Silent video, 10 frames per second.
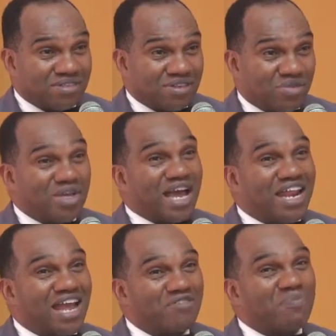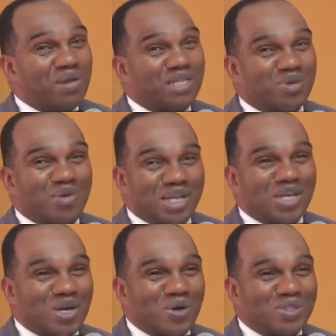We got to have a place where we
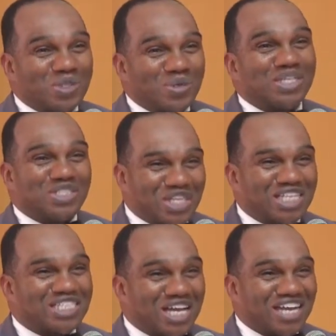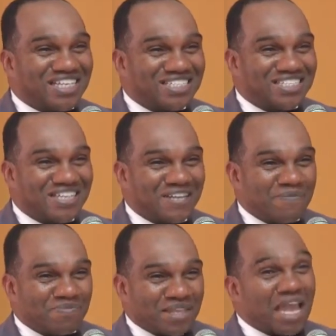can go to, and it's just us,
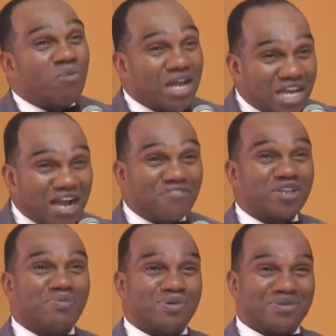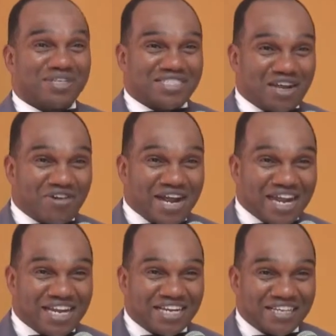and we're comfortable. Is that right?